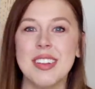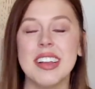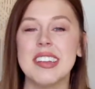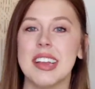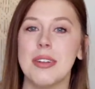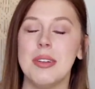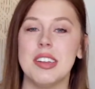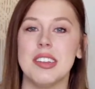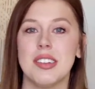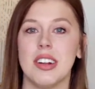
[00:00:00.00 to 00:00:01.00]
so like I said, we
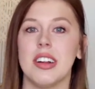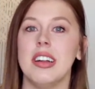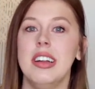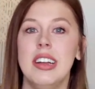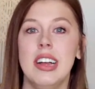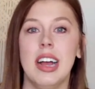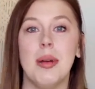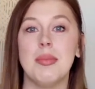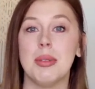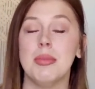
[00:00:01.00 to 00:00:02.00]
did start
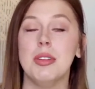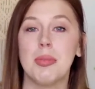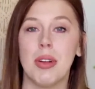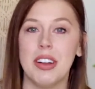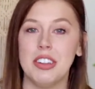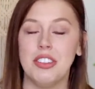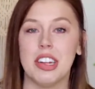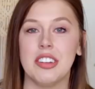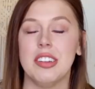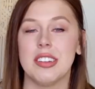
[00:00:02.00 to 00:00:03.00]
um, some Lupron
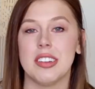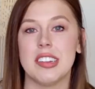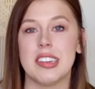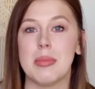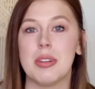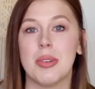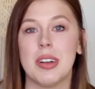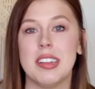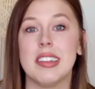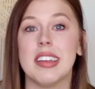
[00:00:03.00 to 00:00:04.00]
injections on December
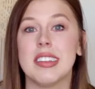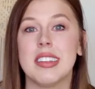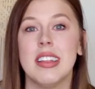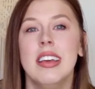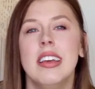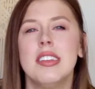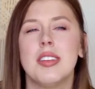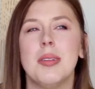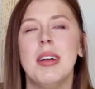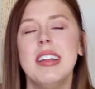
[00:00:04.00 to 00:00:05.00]
26th.
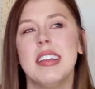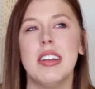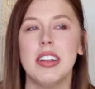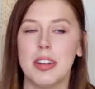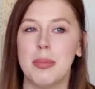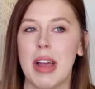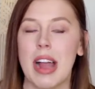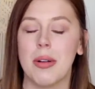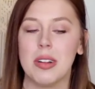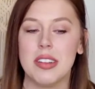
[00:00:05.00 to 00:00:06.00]
So it might sound a little
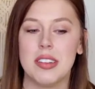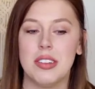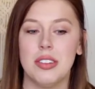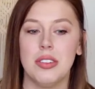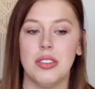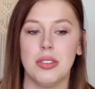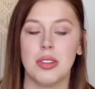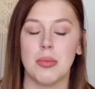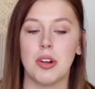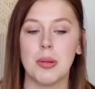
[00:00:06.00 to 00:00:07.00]
backwards to do
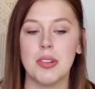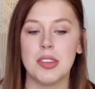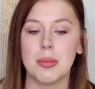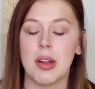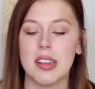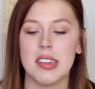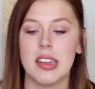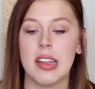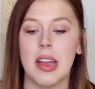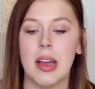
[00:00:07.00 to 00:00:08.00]
some hormone
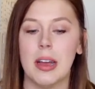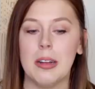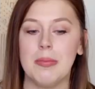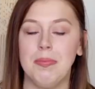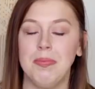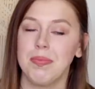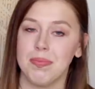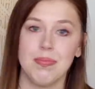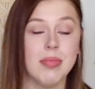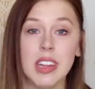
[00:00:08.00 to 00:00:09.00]
suppressing. Um,
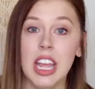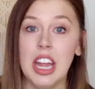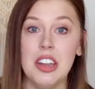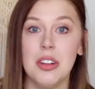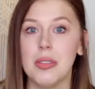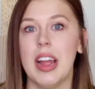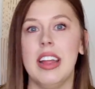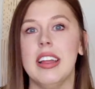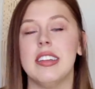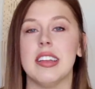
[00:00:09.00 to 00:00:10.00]
and you're
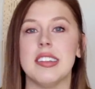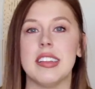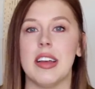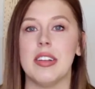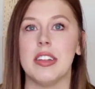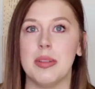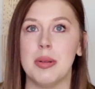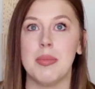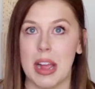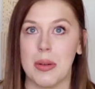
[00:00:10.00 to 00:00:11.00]
right, it does sound a little
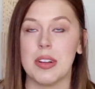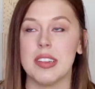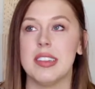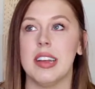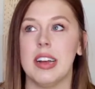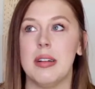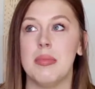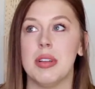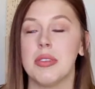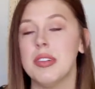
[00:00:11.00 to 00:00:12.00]
bit backwards. Uh,
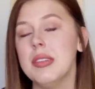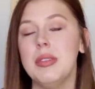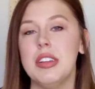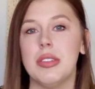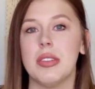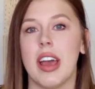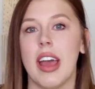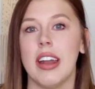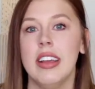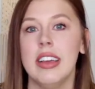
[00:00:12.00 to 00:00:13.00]
but the reason we do
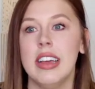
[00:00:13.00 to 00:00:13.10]
that